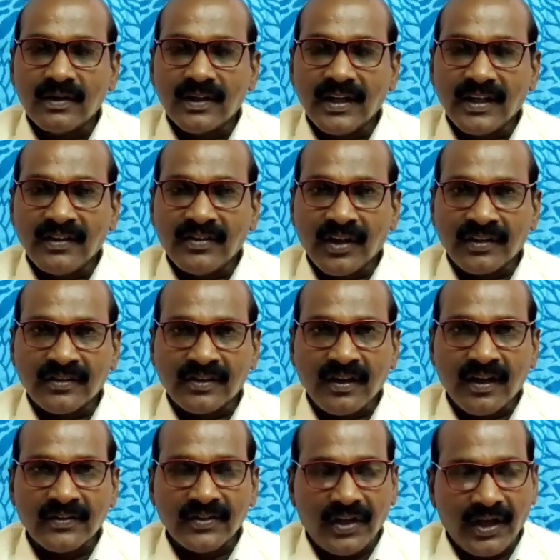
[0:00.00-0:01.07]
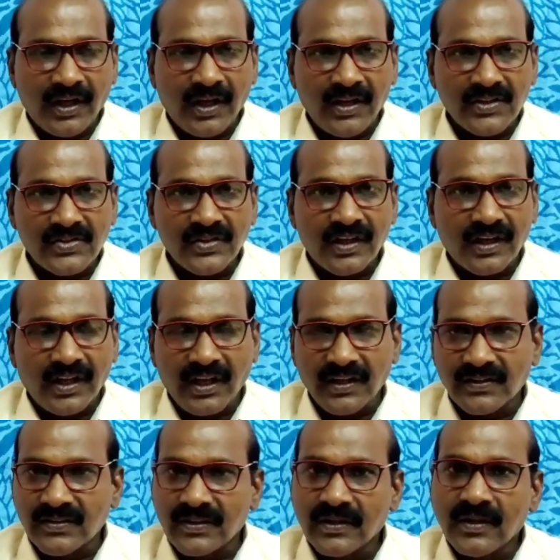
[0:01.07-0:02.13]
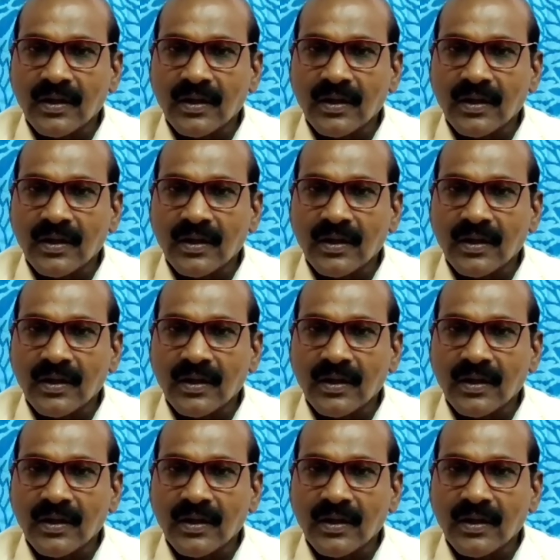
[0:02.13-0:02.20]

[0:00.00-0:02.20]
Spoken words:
in 10th class English, that is